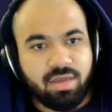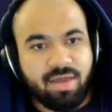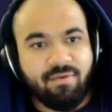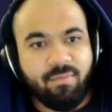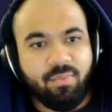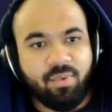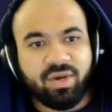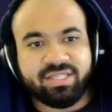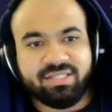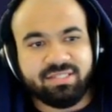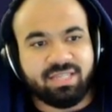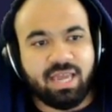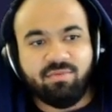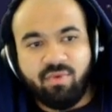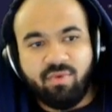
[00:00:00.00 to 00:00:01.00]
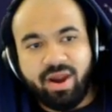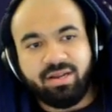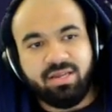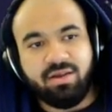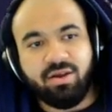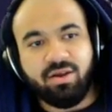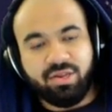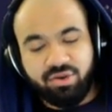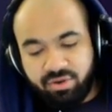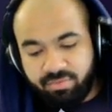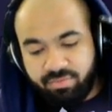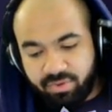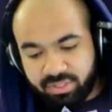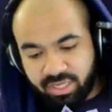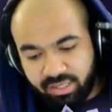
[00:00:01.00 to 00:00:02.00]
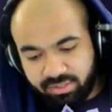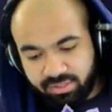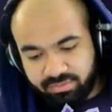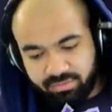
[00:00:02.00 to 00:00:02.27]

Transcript: I have a poison type right here, and you're gonna put talk.